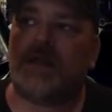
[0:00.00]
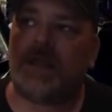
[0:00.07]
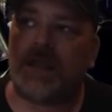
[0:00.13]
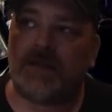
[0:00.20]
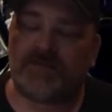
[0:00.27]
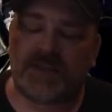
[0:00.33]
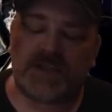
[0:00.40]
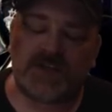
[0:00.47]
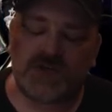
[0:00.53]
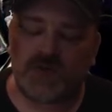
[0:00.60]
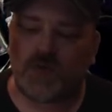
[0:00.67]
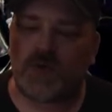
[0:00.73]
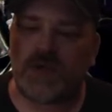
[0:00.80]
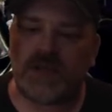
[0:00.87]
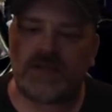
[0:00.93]
if they
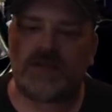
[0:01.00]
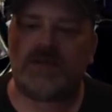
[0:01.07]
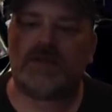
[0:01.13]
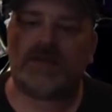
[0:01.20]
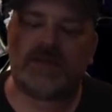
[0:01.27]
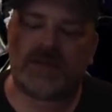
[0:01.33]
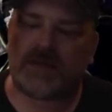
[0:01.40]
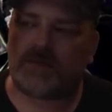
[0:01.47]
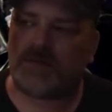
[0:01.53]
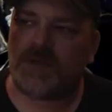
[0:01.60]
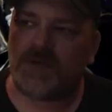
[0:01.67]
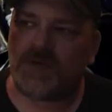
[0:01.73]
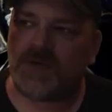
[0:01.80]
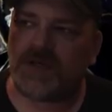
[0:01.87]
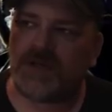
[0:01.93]
join, they're
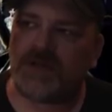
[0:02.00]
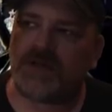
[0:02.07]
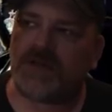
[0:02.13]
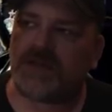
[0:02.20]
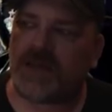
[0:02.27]
muted.